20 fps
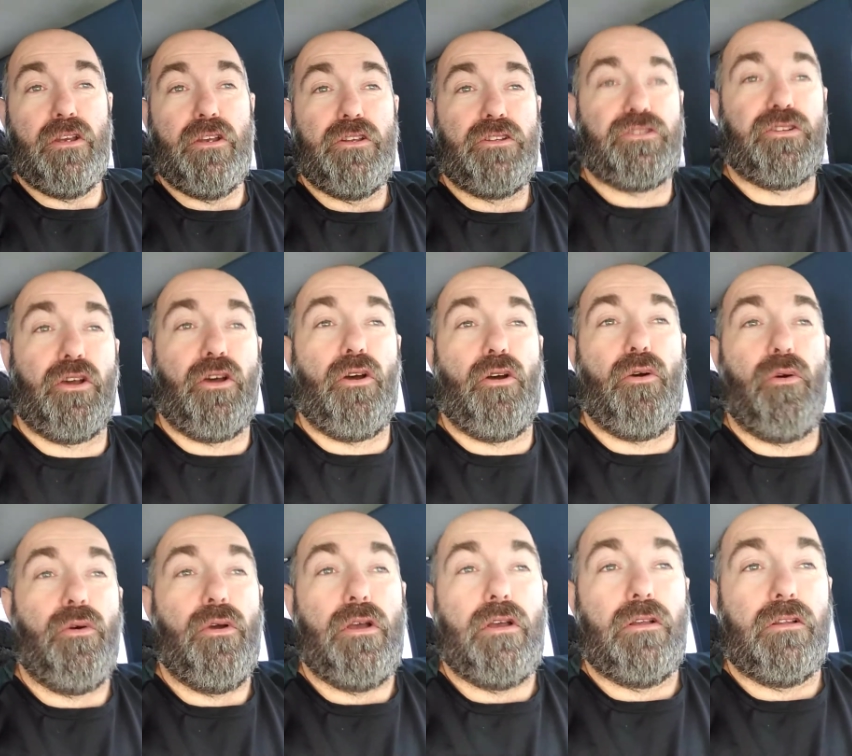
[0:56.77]

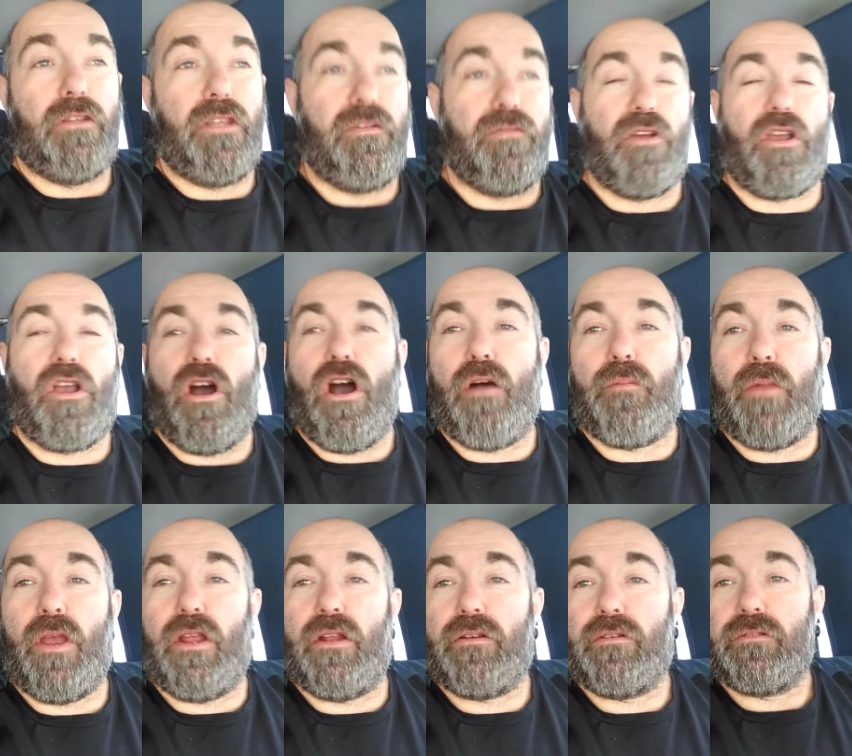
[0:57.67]
So leave a
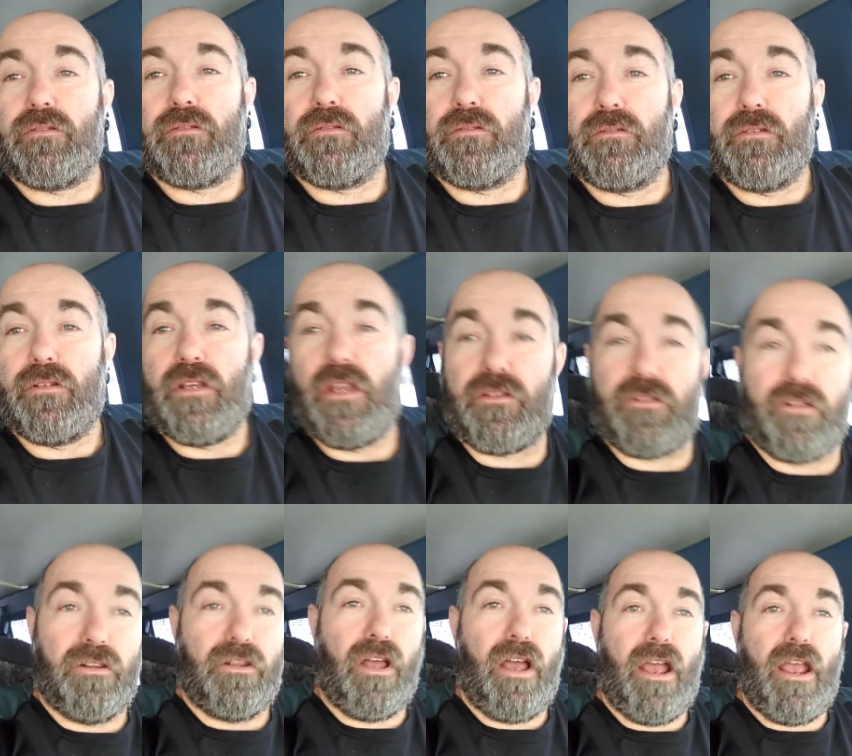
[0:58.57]
comment, hit
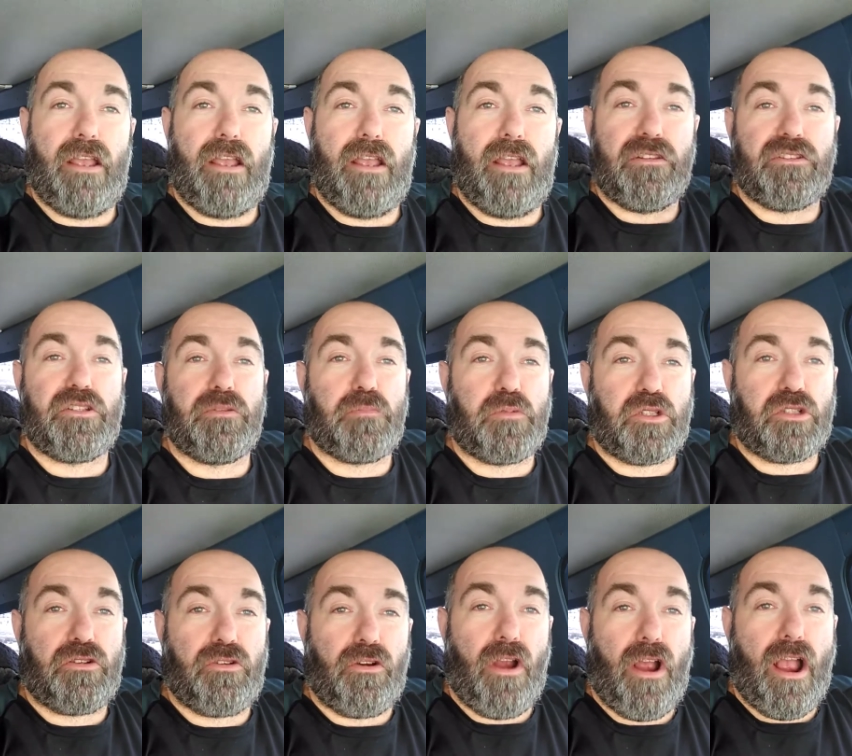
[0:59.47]
the like, hit
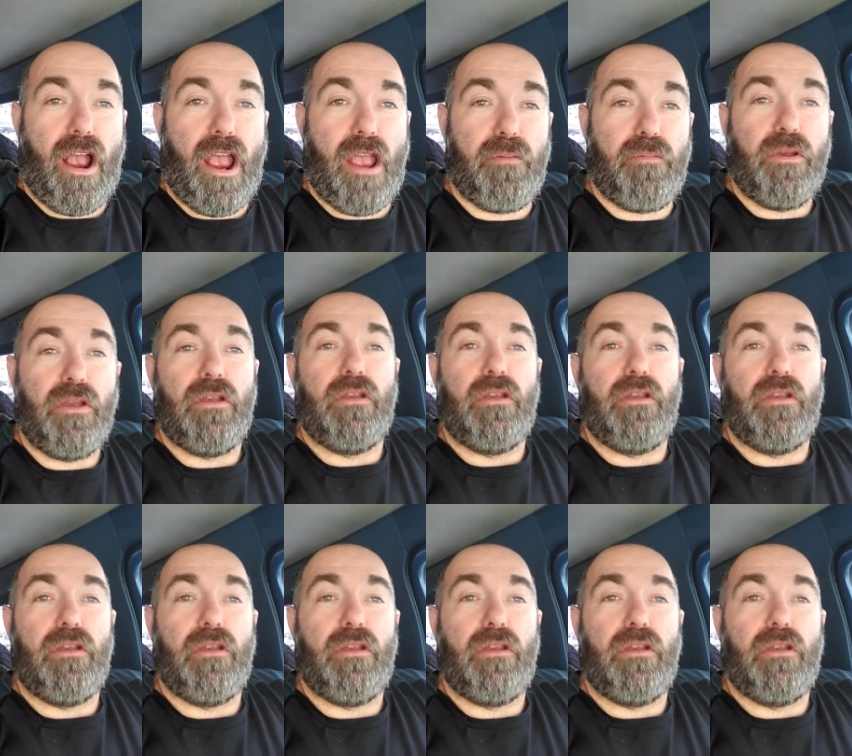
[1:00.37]
subscribe.